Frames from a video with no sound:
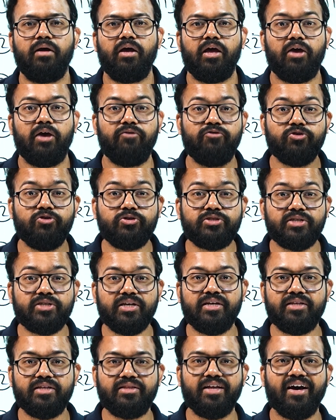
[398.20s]
if you
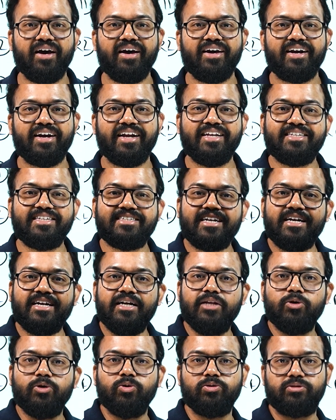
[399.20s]
see the recent
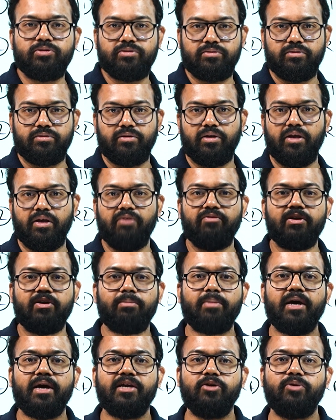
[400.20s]
news
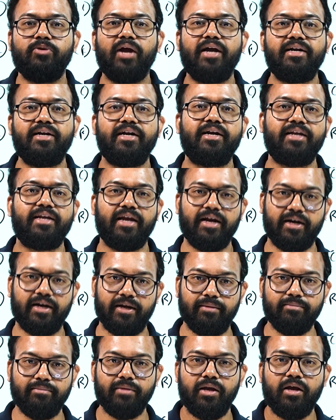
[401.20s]
given by United
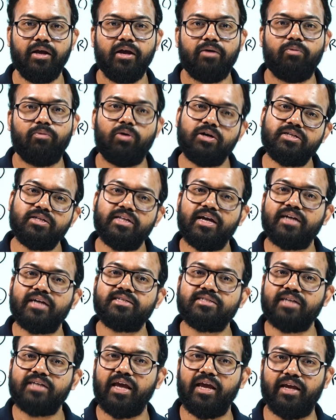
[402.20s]
Kingdom, what they are
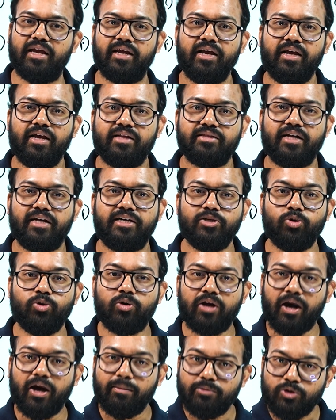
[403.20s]
saying that you
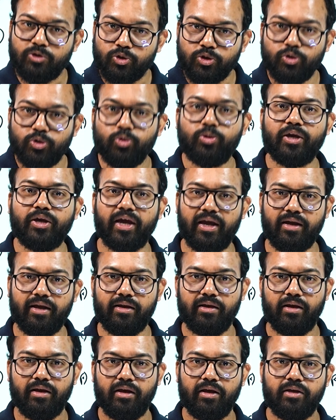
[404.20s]
come to UK,
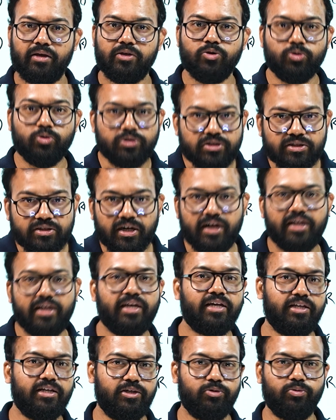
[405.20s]
you
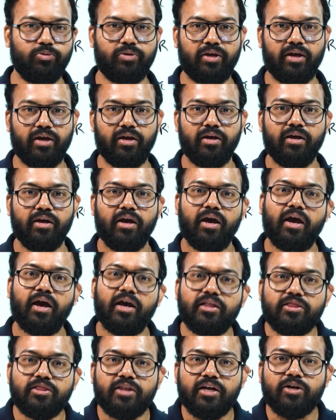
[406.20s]
study in UK
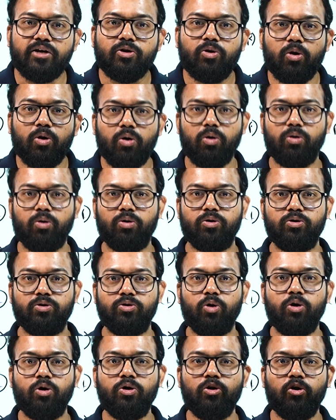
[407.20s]
and then go,
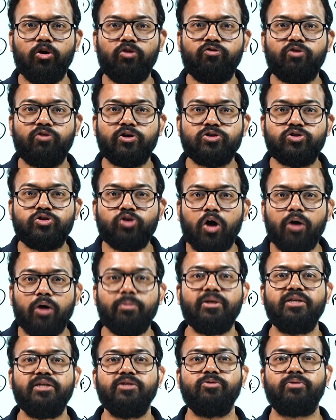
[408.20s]
don't look for job
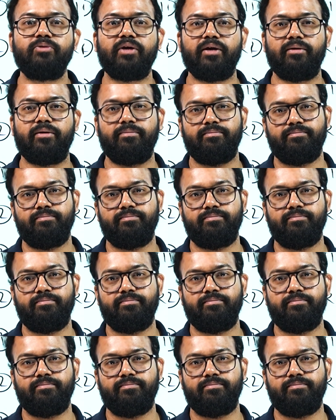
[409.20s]
in UK.